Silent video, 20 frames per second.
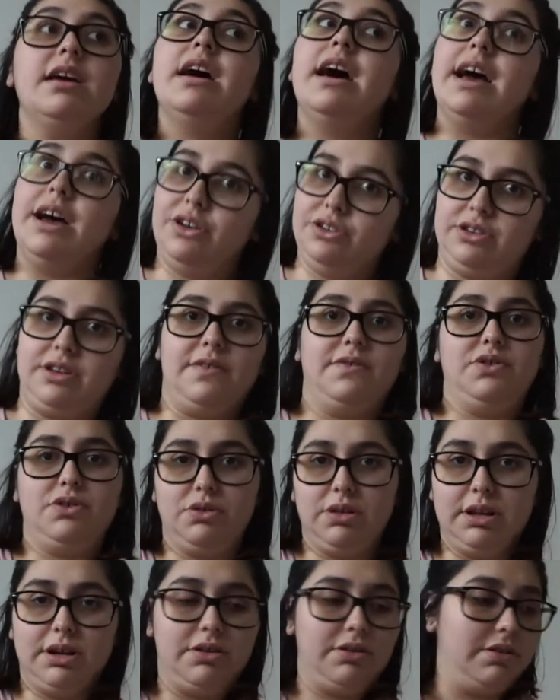I also have two
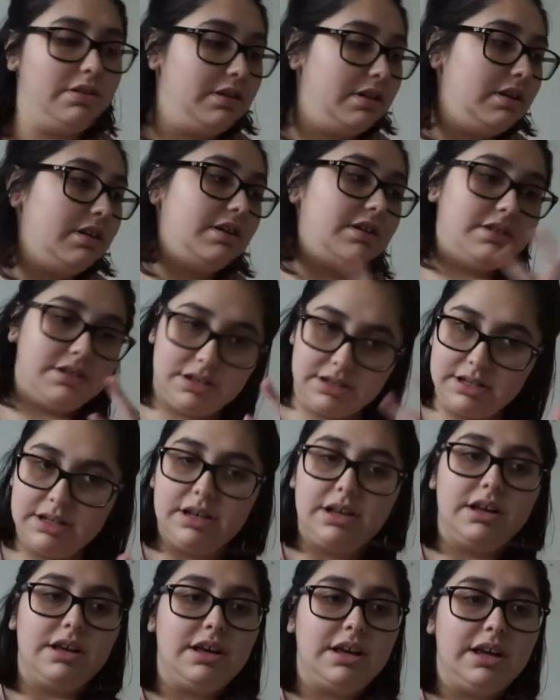little
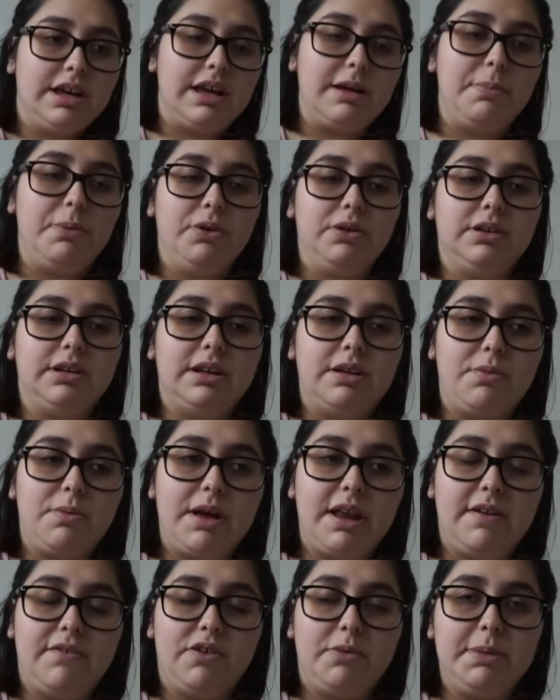kibbles
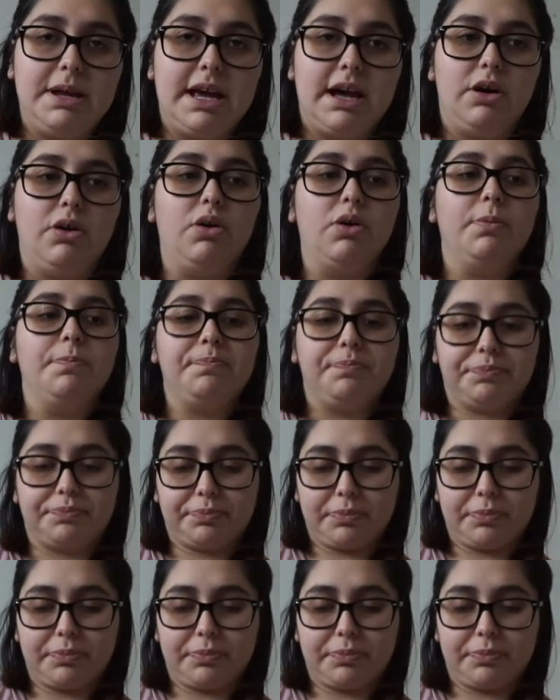waiting for me at home.